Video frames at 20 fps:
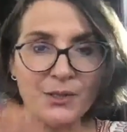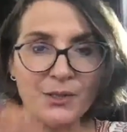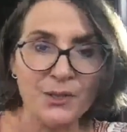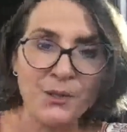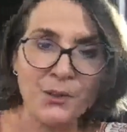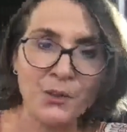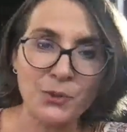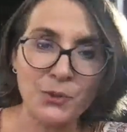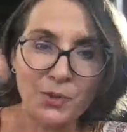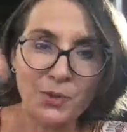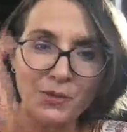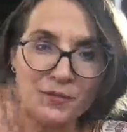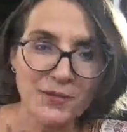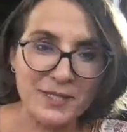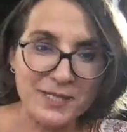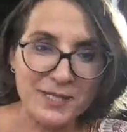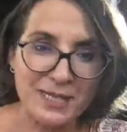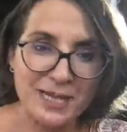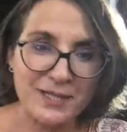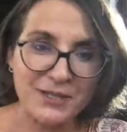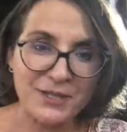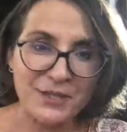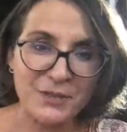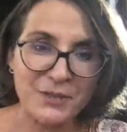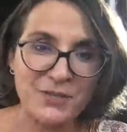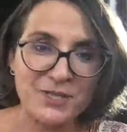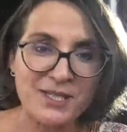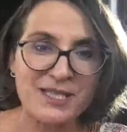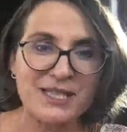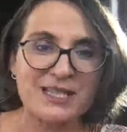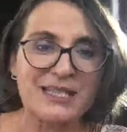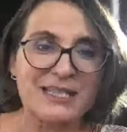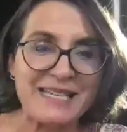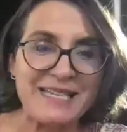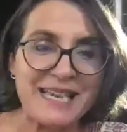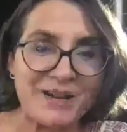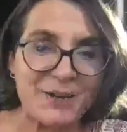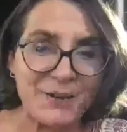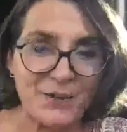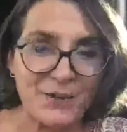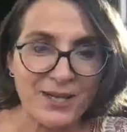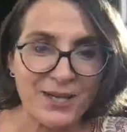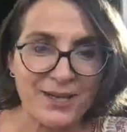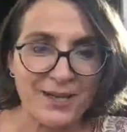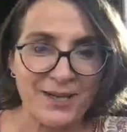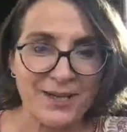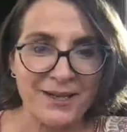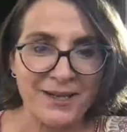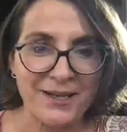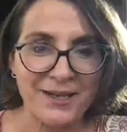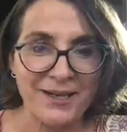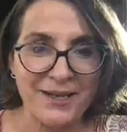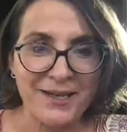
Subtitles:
You all of a sudden you sink down again.